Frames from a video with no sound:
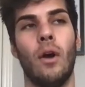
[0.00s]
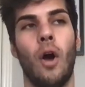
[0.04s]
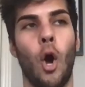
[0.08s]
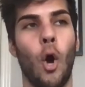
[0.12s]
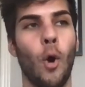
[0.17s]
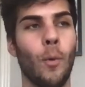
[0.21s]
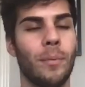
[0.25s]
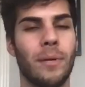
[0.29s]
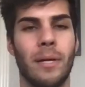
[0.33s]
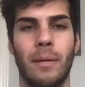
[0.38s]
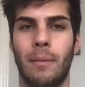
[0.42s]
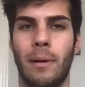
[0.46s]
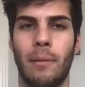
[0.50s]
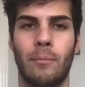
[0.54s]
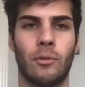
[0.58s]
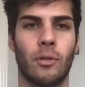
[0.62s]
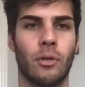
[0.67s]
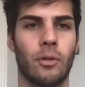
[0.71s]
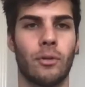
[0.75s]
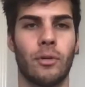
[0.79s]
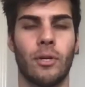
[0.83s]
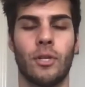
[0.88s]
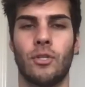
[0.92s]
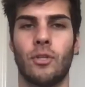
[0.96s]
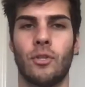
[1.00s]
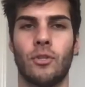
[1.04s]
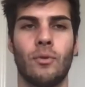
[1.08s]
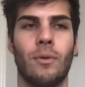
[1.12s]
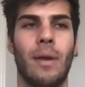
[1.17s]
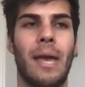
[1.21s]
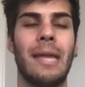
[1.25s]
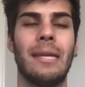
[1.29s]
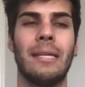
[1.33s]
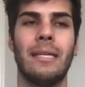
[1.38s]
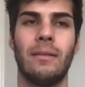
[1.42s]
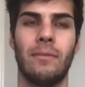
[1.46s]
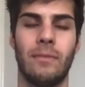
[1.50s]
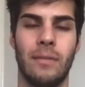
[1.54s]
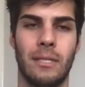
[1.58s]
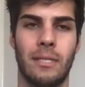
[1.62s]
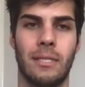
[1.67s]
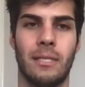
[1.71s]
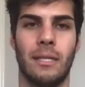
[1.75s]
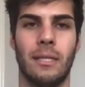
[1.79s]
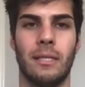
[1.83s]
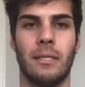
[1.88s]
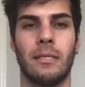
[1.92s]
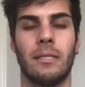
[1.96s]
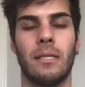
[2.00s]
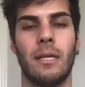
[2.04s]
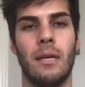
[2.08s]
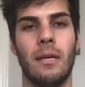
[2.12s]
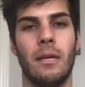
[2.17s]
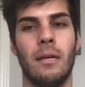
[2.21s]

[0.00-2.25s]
open up my brokerage or do any of these things.